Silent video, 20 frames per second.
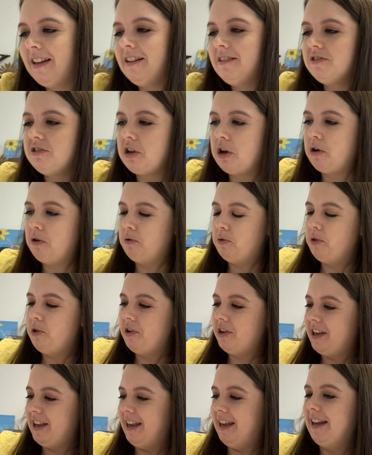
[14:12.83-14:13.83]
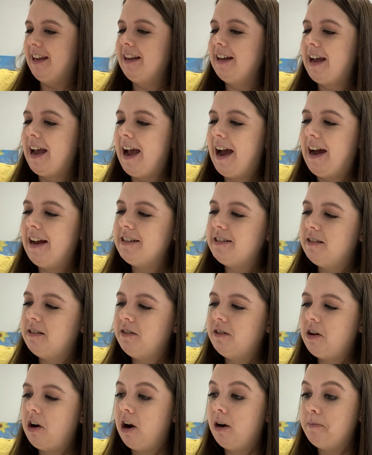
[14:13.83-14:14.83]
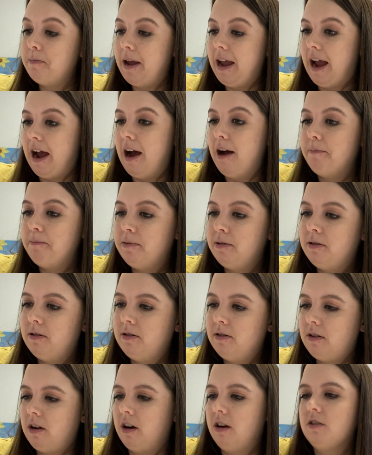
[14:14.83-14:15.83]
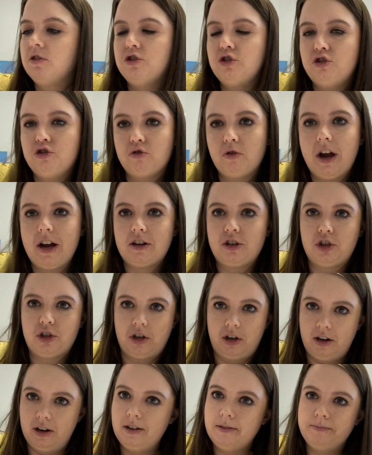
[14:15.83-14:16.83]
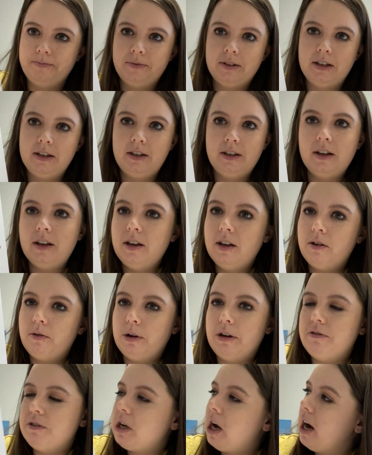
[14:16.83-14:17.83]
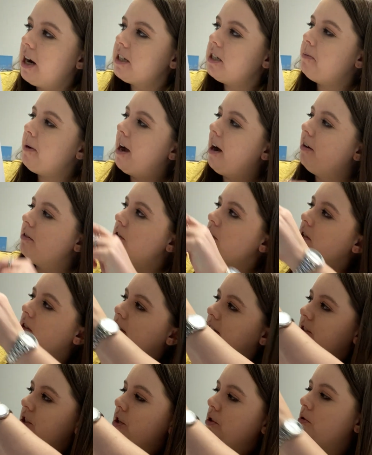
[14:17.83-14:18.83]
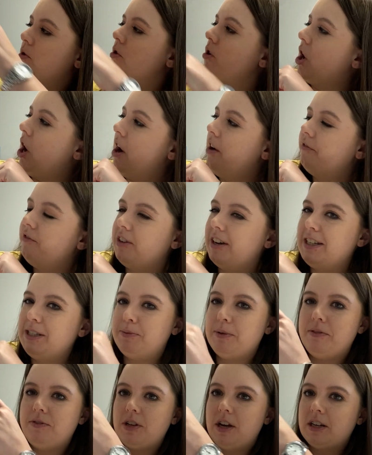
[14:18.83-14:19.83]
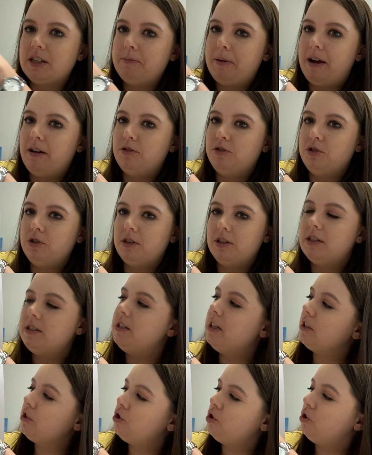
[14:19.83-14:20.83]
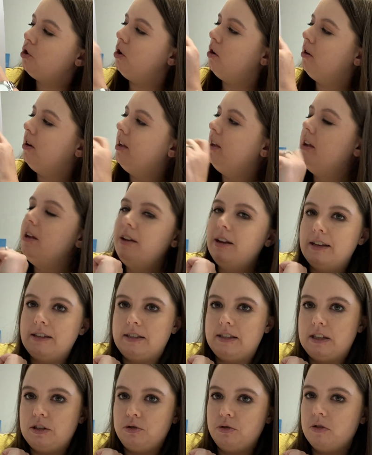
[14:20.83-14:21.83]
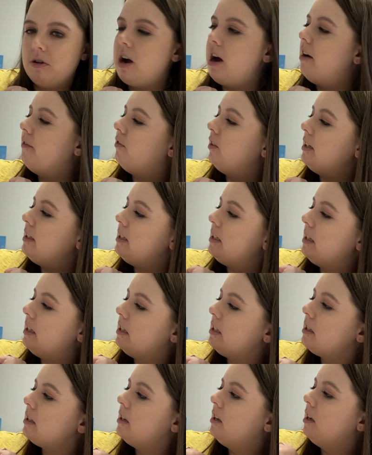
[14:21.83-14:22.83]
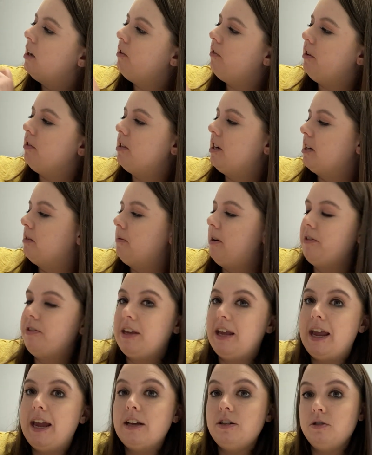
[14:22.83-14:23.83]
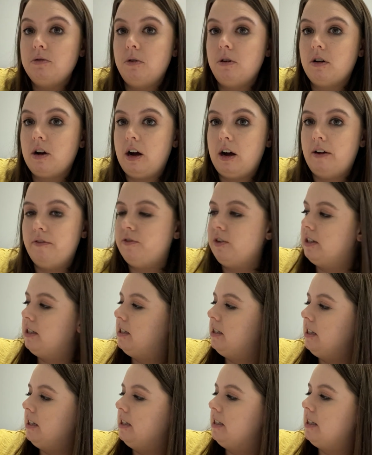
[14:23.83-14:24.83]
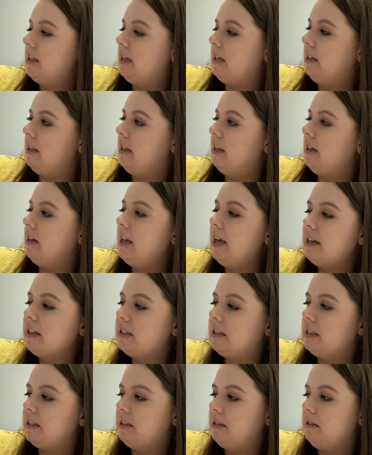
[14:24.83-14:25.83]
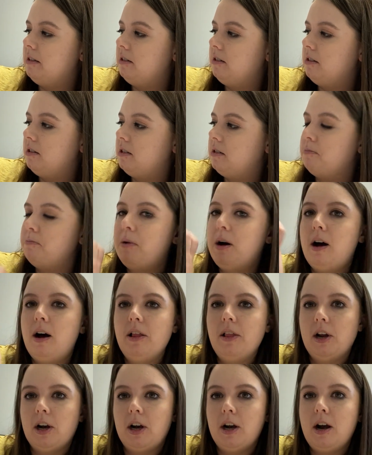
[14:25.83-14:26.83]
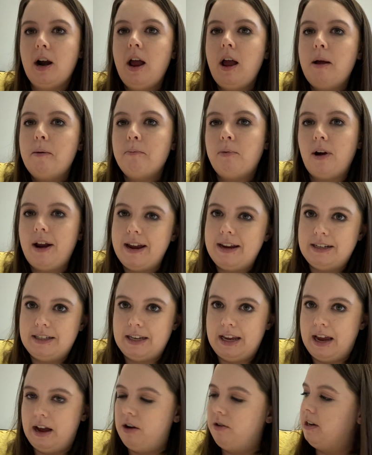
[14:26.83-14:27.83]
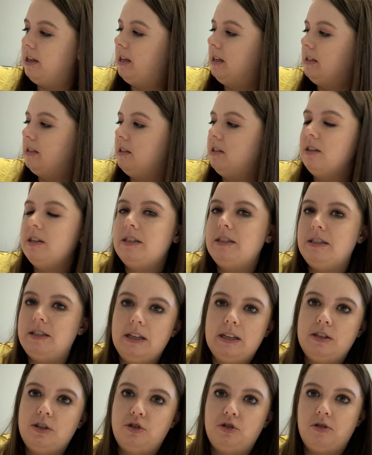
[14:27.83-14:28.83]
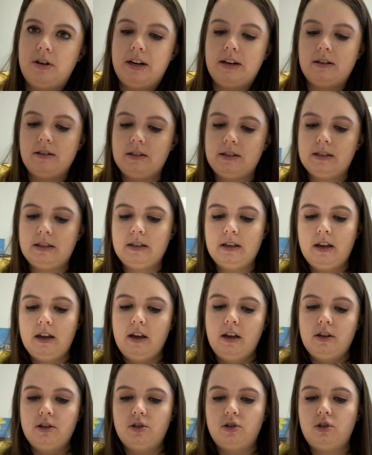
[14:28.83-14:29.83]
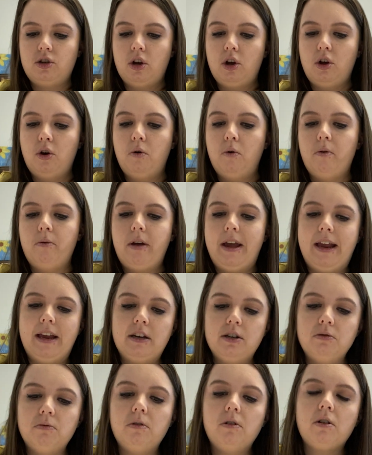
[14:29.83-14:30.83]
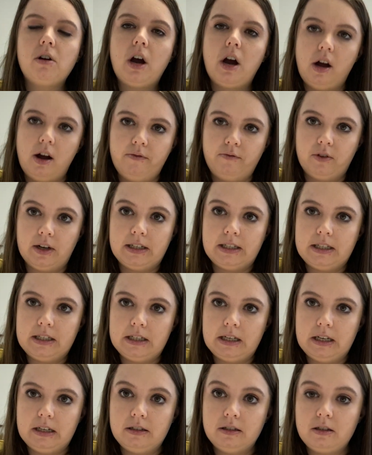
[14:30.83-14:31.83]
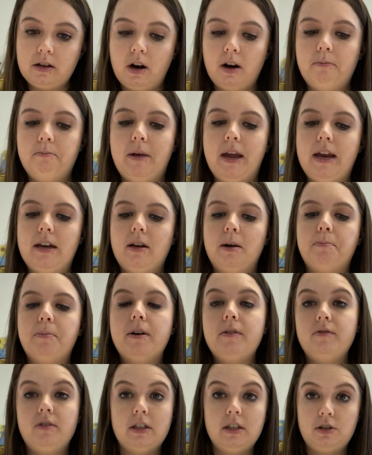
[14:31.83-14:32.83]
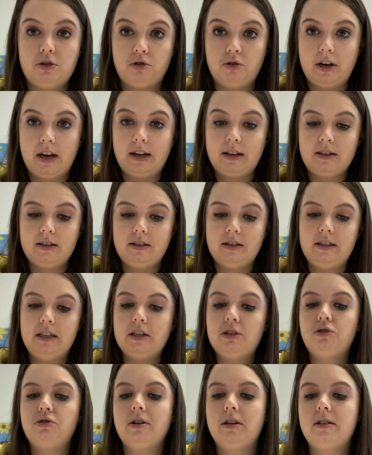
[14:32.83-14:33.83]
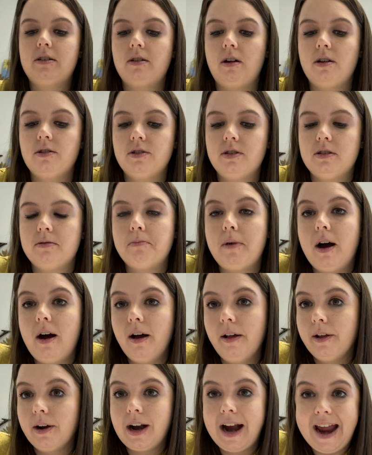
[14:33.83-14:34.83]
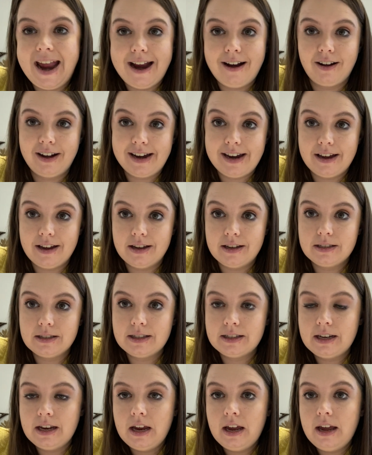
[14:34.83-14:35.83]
So looking at our map, our structure, we've talked about general conference, we've talked about jurisdictional and central conferences, we've talked about the annual conferences, and the next smaller breakdown is the districts. So annual conferences are made up of districts. Districts are smaller areas